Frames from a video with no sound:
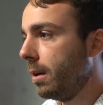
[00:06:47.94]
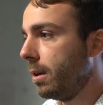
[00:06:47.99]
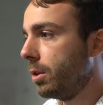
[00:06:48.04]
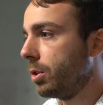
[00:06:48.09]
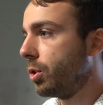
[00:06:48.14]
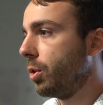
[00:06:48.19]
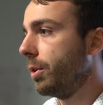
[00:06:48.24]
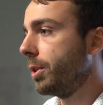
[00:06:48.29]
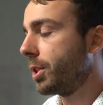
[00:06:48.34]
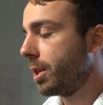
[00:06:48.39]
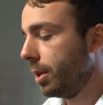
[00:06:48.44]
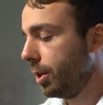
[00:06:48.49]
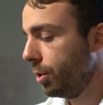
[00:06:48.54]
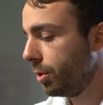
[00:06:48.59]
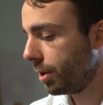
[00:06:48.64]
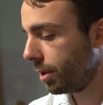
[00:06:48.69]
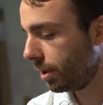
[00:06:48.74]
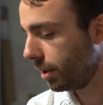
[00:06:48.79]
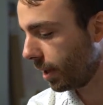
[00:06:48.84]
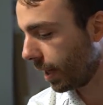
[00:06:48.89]
Okay. So it's
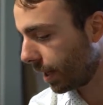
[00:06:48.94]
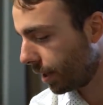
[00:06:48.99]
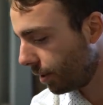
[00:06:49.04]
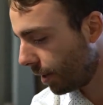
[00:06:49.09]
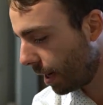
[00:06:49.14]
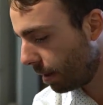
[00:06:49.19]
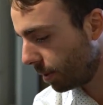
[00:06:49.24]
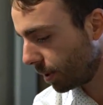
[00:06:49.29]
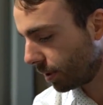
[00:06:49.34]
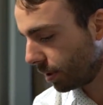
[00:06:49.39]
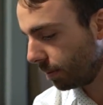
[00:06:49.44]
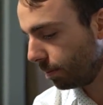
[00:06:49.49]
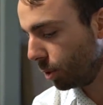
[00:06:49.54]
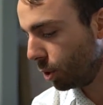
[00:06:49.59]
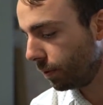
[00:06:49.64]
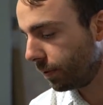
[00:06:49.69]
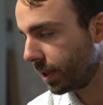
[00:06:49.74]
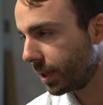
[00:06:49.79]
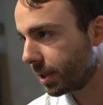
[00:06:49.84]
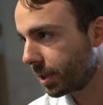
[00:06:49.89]
you're like you're able to
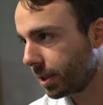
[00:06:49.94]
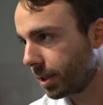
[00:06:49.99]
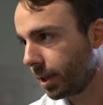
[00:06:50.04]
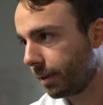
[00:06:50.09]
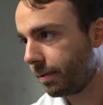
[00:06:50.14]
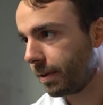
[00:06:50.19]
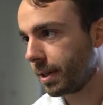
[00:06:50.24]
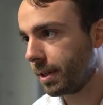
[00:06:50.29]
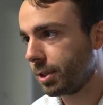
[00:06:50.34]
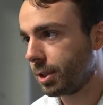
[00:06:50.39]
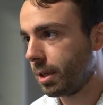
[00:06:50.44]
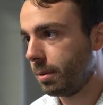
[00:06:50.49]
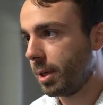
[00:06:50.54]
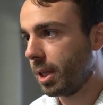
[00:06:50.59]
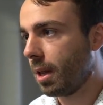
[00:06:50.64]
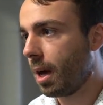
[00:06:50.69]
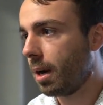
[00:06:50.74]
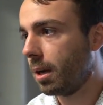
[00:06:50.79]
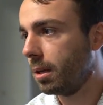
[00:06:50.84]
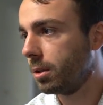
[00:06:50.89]
move this, because I figure there's going to
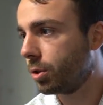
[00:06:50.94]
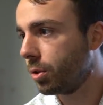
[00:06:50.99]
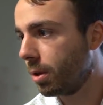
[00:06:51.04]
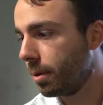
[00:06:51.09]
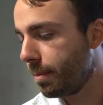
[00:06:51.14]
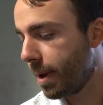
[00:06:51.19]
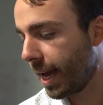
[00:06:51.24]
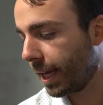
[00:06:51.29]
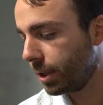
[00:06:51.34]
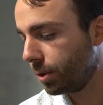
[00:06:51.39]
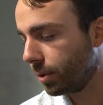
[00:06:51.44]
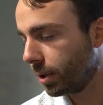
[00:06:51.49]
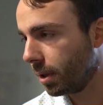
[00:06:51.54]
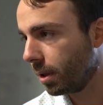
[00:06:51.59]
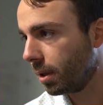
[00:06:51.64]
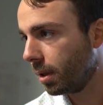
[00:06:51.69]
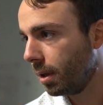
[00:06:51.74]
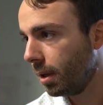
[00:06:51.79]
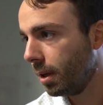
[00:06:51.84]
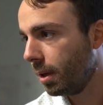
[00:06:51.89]
be a lot of sort of manual.
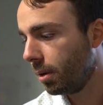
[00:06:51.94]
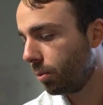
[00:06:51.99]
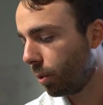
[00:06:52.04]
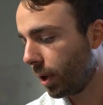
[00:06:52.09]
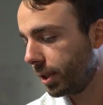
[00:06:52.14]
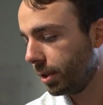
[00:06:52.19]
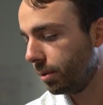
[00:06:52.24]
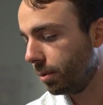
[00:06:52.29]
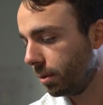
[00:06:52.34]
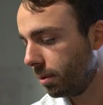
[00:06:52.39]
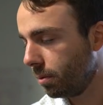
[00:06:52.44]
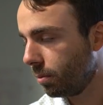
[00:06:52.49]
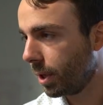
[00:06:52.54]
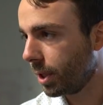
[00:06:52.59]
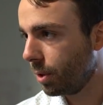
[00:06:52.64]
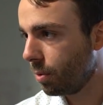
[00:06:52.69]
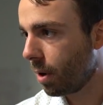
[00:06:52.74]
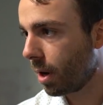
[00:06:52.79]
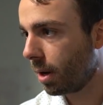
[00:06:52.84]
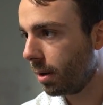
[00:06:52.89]
Okay. When you
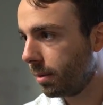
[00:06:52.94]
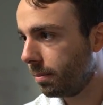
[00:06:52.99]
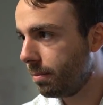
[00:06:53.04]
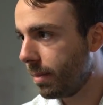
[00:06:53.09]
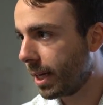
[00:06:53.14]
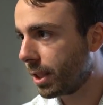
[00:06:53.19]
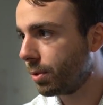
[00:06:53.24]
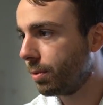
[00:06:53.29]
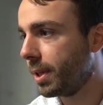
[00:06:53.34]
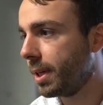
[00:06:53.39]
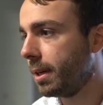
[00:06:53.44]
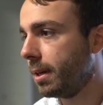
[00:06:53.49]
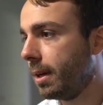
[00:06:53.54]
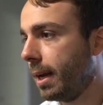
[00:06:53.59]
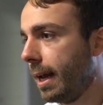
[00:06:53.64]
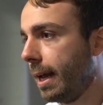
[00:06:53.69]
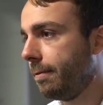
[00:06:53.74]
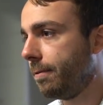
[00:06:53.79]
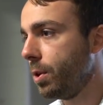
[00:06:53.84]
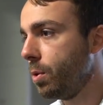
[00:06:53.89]
when you want to mess with it. Is there a
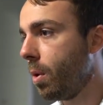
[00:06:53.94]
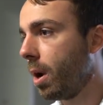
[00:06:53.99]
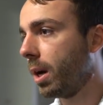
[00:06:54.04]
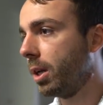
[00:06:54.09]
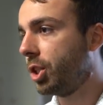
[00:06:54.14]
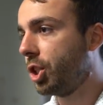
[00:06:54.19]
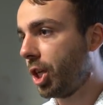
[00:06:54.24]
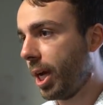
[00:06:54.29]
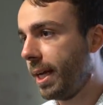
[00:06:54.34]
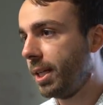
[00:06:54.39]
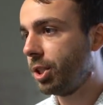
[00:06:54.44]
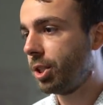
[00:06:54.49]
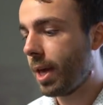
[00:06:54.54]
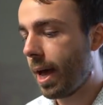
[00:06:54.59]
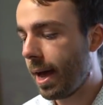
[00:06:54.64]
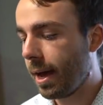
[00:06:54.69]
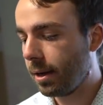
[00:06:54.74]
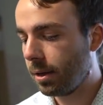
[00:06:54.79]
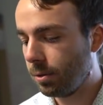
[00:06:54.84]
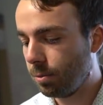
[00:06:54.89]
home? If you want to change
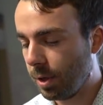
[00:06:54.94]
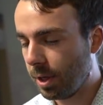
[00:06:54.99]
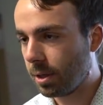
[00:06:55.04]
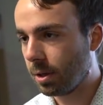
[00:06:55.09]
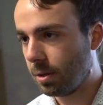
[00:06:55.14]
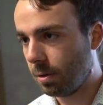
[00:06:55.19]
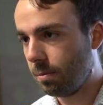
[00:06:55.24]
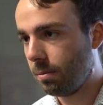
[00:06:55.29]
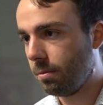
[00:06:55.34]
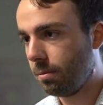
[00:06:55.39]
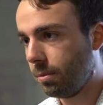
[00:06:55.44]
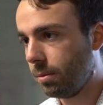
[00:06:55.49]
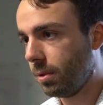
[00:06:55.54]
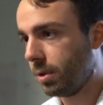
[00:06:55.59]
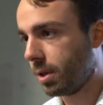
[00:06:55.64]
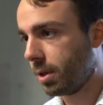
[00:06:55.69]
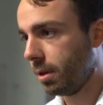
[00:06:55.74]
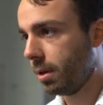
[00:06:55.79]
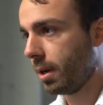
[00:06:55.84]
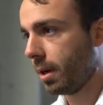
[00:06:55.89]
that, we can
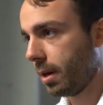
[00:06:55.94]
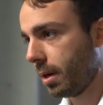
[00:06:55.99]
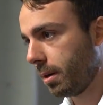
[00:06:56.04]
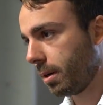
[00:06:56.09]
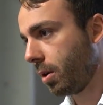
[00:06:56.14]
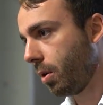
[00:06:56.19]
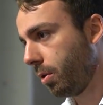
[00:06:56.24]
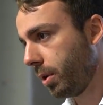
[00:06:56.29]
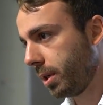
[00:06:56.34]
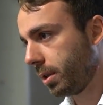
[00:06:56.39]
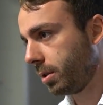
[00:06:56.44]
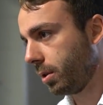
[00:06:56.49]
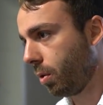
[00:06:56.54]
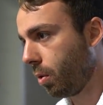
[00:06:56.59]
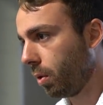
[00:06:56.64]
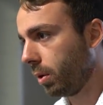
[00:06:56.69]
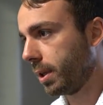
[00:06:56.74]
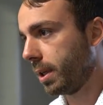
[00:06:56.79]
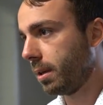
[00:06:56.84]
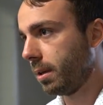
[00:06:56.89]
can uh, code it to
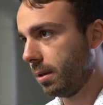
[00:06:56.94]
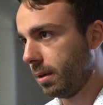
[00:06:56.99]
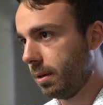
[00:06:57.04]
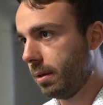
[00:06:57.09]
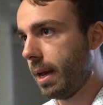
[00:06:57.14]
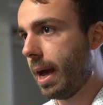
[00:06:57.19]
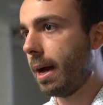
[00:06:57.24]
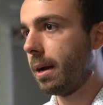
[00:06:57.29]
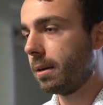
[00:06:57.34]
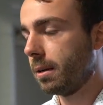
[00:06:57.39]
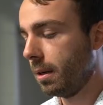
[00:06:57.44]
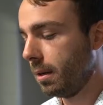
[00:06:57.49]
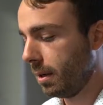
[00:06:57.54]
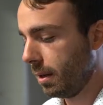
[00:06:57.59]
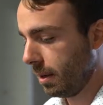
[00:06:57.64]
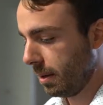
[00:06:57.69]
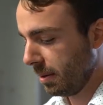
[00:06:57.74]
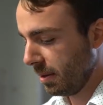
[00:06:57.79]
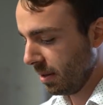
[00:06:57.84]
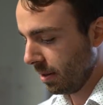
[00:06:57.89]
home. Okay. Yeah. Yeah. Or
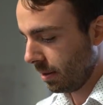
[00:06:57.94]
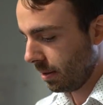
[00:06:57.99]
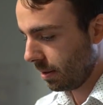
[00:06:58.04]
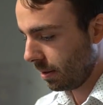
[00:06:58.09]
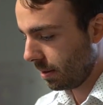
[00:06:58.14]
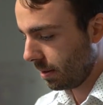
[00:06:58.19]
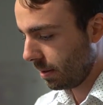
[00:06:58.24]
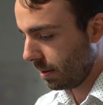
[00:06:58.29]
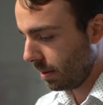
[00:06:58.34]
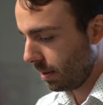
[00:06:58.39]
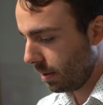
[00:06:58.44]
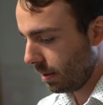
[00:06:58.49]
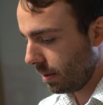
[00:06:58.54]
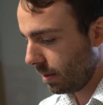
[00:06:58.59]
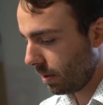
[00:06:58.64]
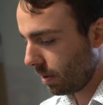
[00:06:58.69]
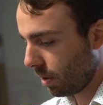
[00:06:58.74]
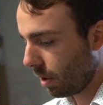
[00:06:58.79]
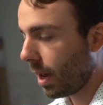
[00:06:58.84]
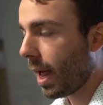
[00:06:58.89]
leave it on all the time, so
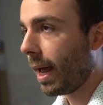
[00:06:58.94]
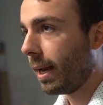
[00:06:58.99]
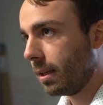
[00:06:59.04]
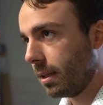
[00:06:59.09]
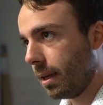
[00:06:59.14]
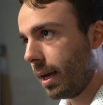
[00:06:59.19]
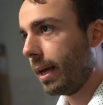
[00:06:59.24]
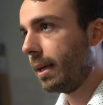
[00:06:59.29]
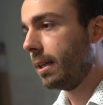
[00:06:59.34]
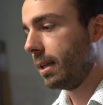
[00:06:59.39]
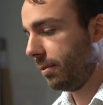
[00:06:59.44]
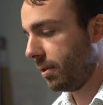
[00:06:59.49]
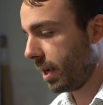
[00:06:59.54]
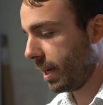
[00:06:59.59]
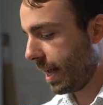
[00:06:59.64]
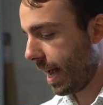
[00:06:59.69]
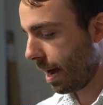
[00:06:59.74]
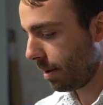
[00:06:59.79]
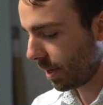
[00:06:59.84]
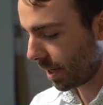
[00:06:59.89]
it's kind of tight and, or something.
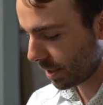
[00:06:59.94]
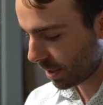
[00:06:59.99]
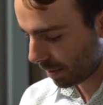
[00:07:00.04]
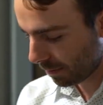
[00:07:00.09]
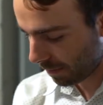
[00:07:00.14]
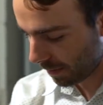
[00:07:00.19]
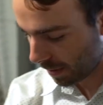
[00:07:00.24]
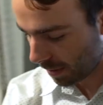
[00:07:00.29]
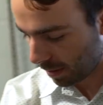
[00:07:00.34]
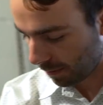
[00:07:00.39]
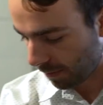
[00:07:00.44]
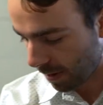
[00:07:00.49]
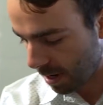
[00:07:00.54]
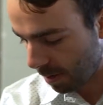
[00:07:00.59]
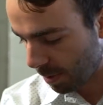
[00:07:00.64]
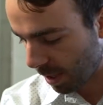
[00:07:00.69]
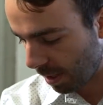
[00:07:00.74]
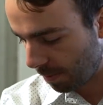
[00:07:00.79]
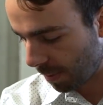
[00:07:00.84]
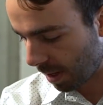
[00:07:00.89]
On, yeah, because I figured if
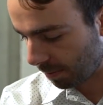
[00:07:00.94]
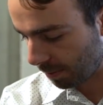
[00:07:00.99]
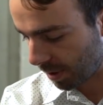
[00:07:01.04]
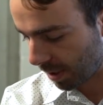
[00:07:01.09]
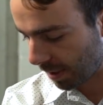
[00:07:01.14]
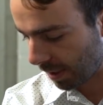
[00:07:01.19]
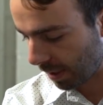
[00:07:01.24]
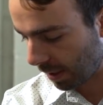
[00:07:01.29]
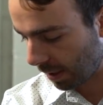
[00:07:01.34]
anybody bumps it.